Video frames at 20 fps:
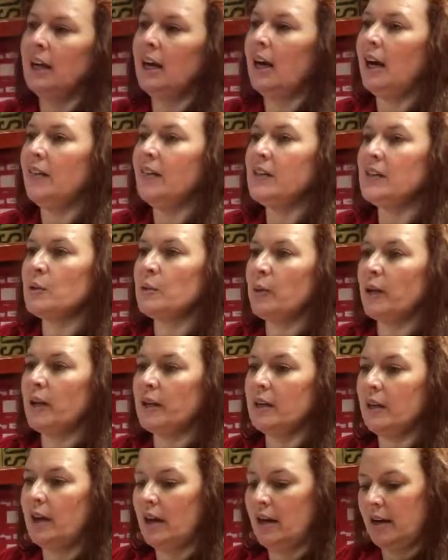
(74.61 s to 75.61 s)
and this
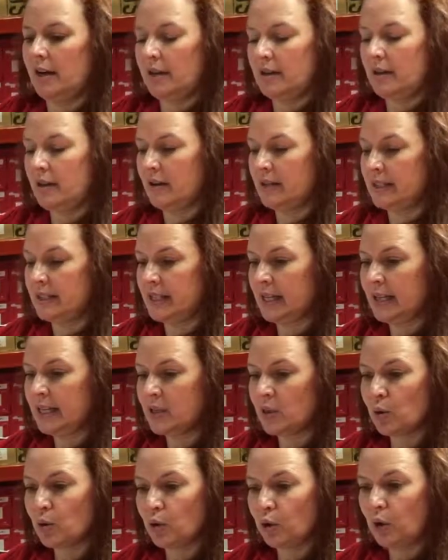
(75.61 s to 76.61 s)
one as I said
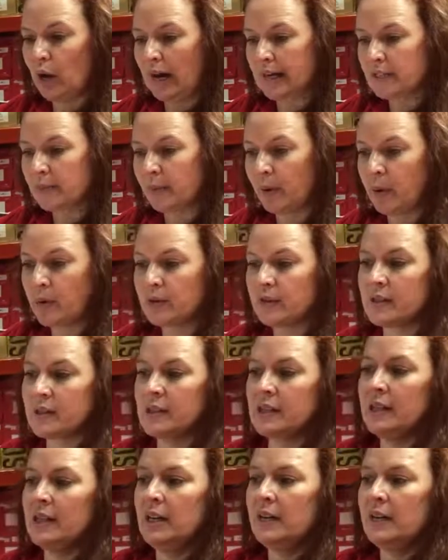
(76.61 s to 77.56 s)
is called Catapults.